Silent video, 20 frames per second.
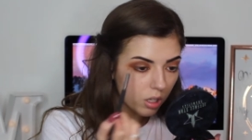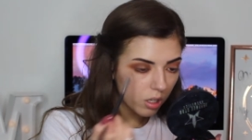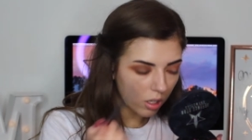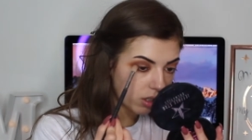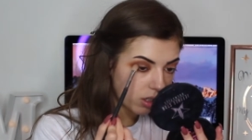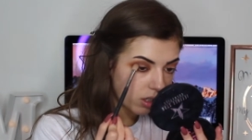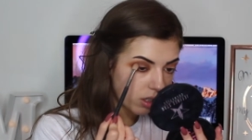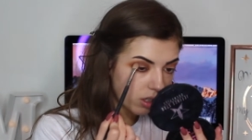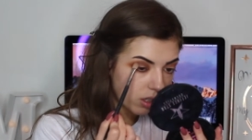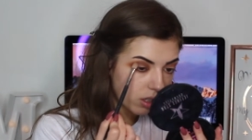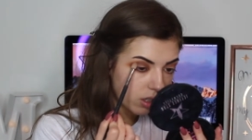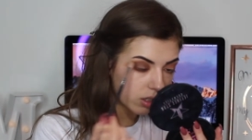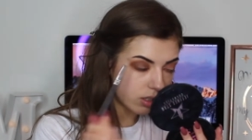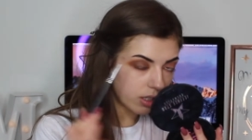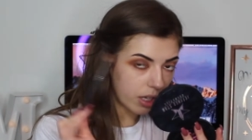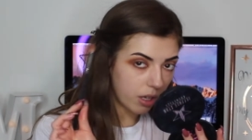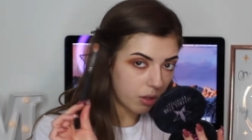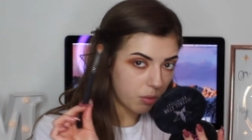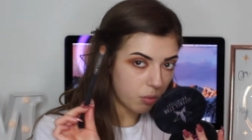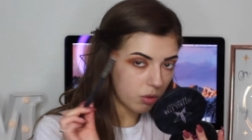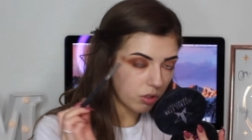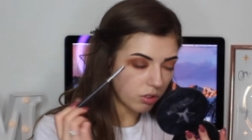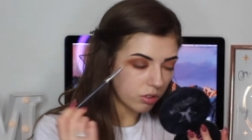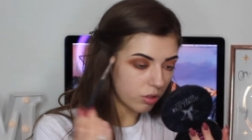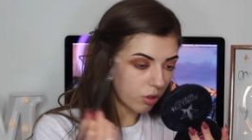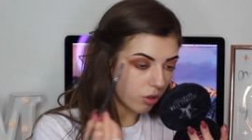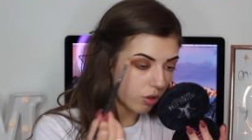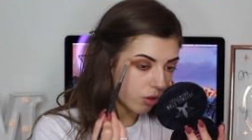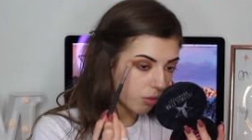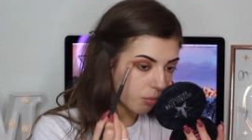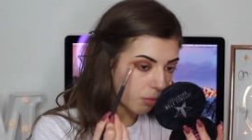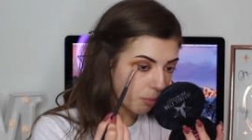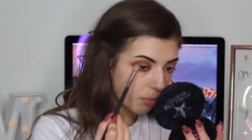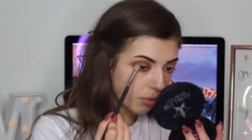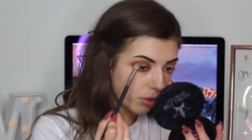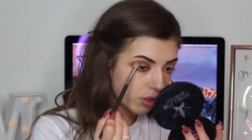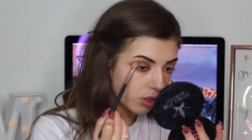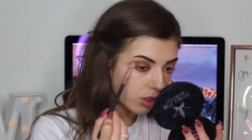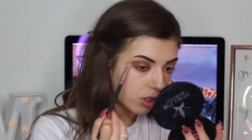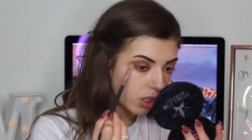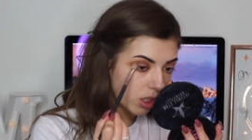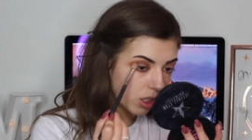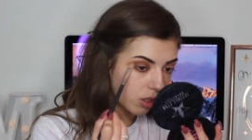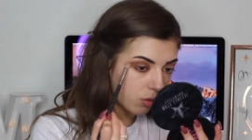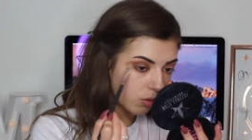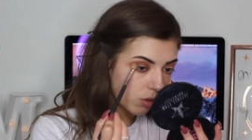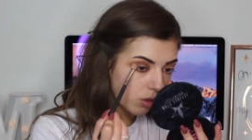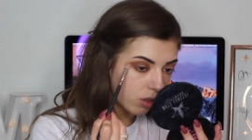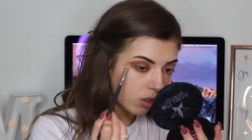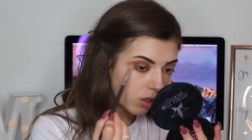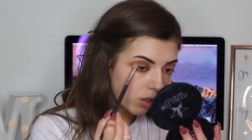Now, take what's on my brush still